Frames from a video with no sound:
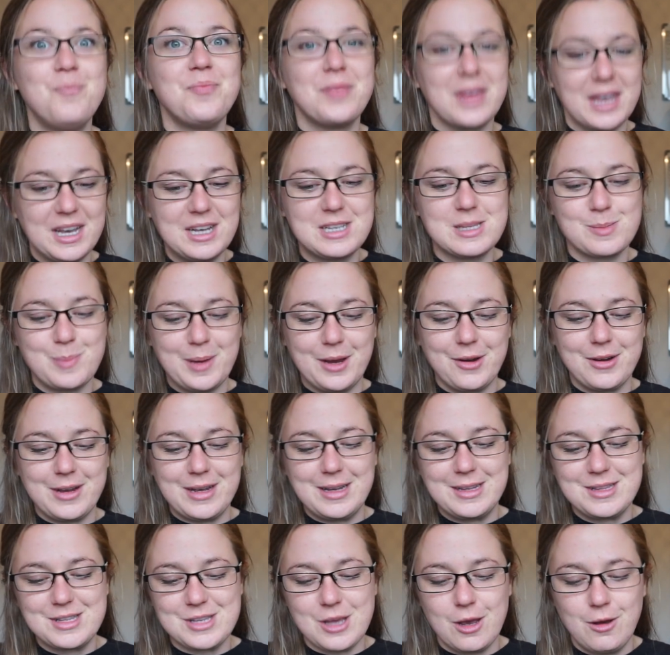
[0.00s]
experience
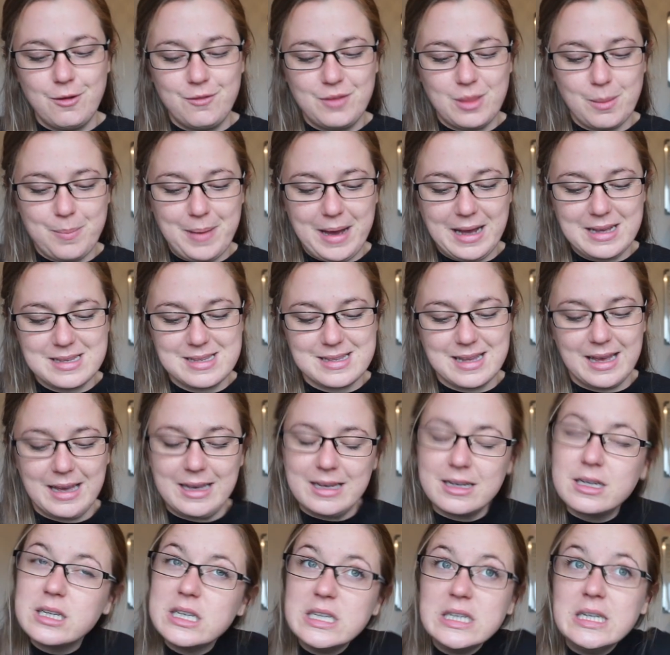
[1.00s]
over the past
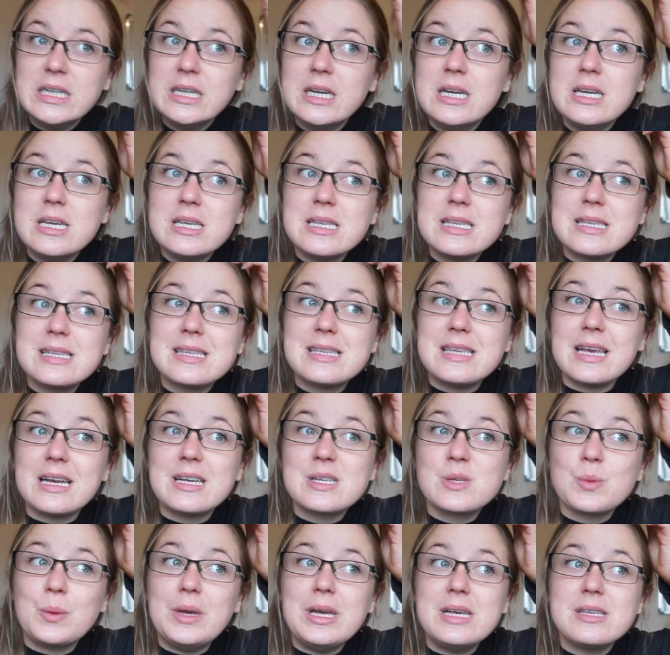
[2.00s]
like
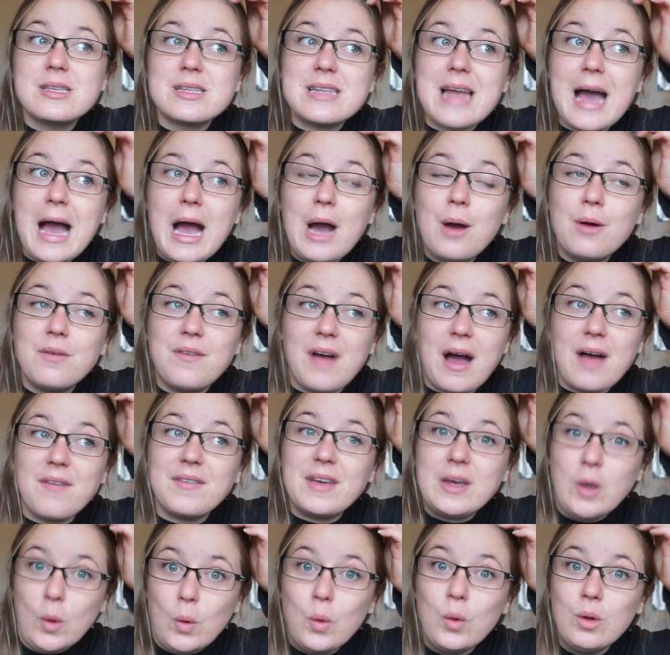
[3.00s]
6 weeks now of
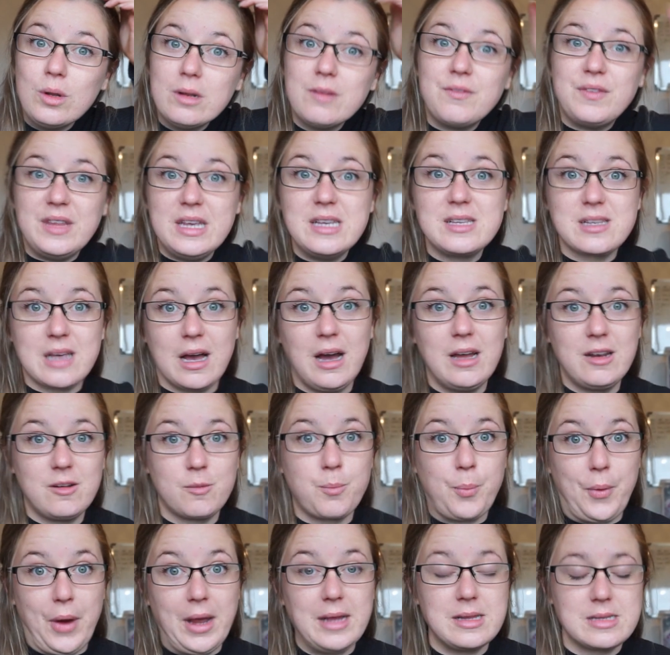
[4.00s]
having all of these kind of
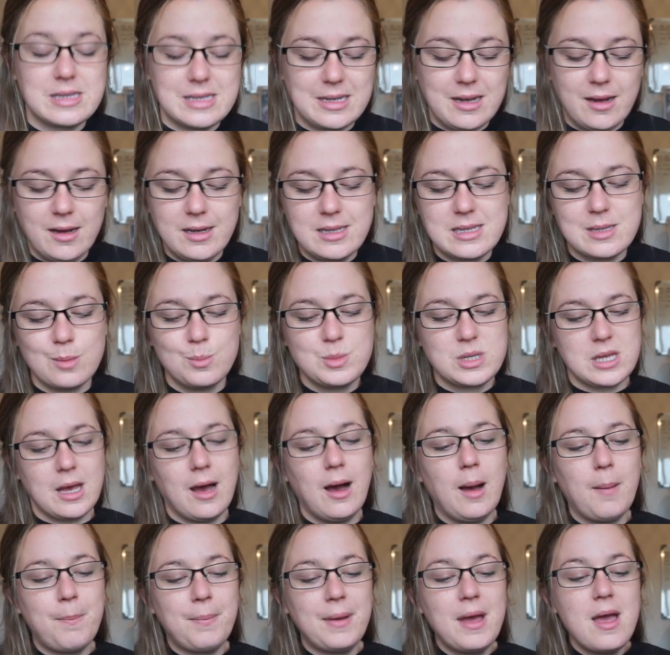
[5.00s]
brands and items
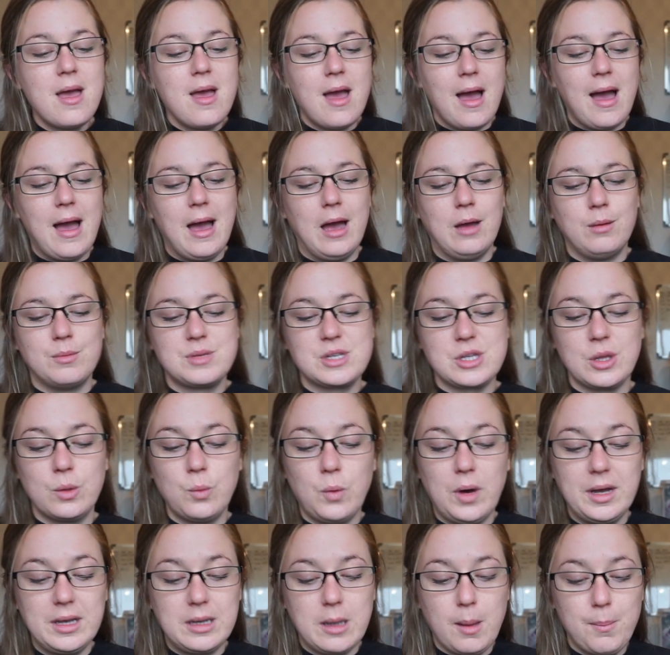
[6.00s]
up. So the
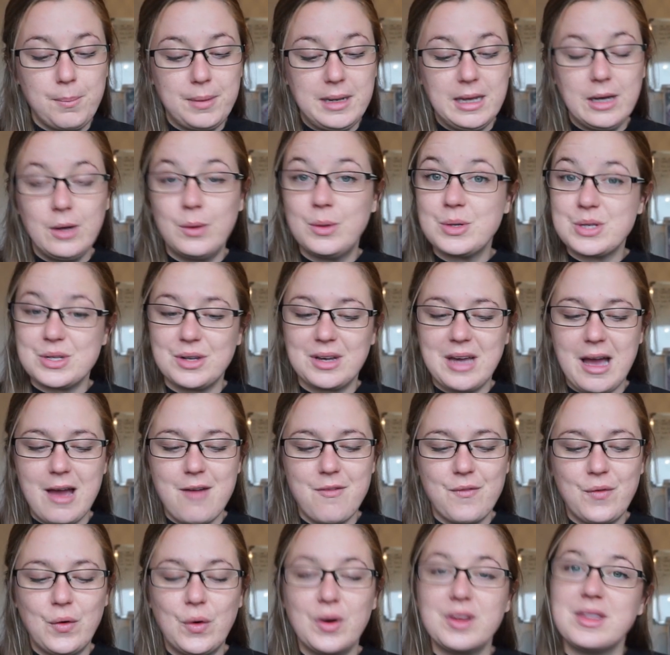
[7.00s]
White Company I always look
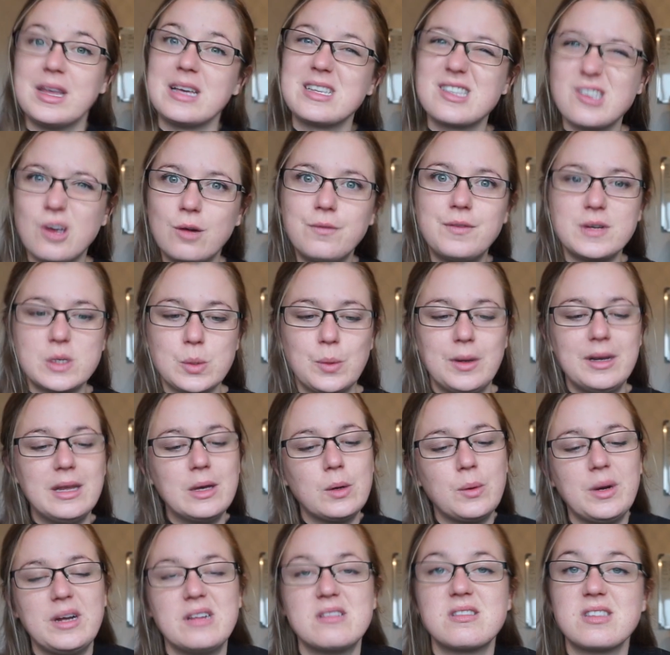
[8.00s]
out for, and that's sold for 20
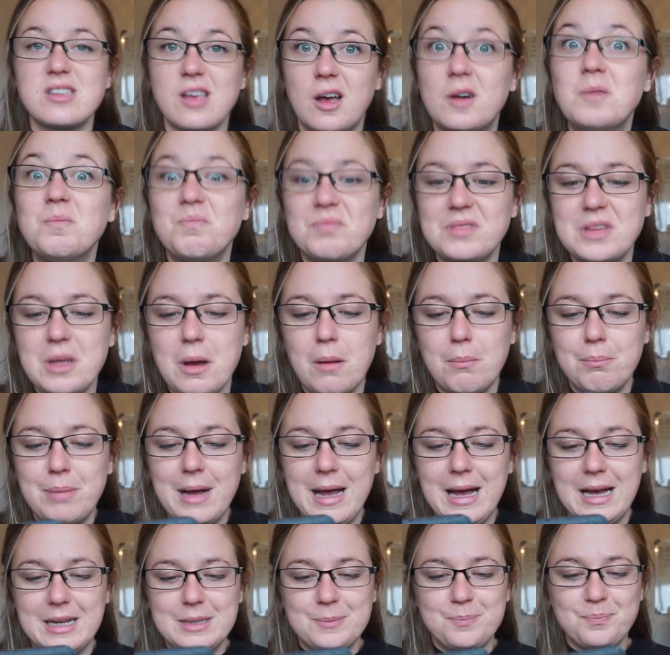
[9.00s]
quid, so not
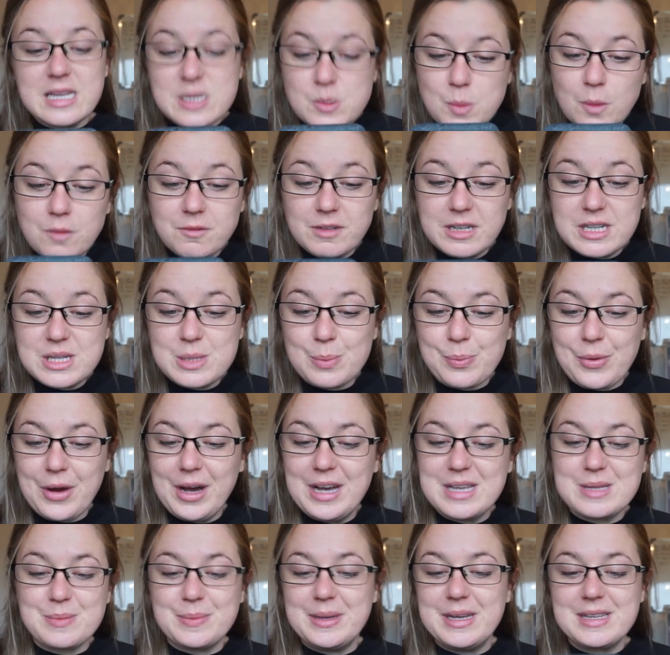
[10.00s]
bad. This one really
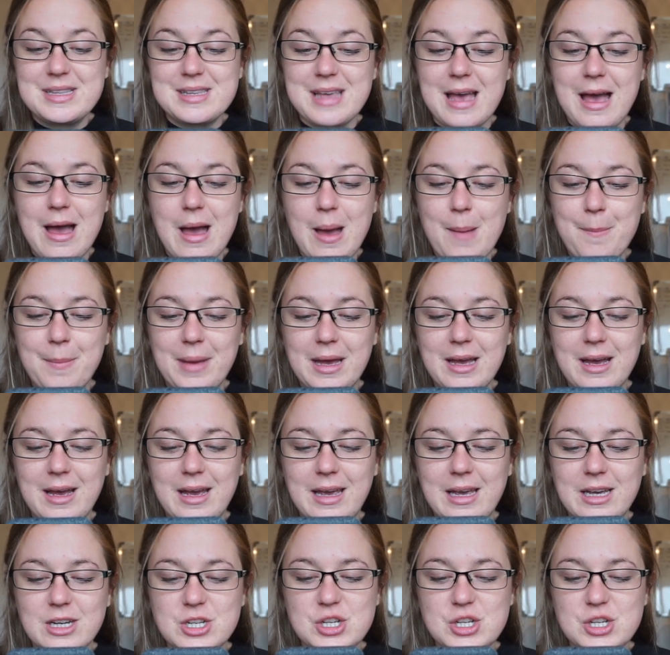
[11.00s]
surprised me. It's a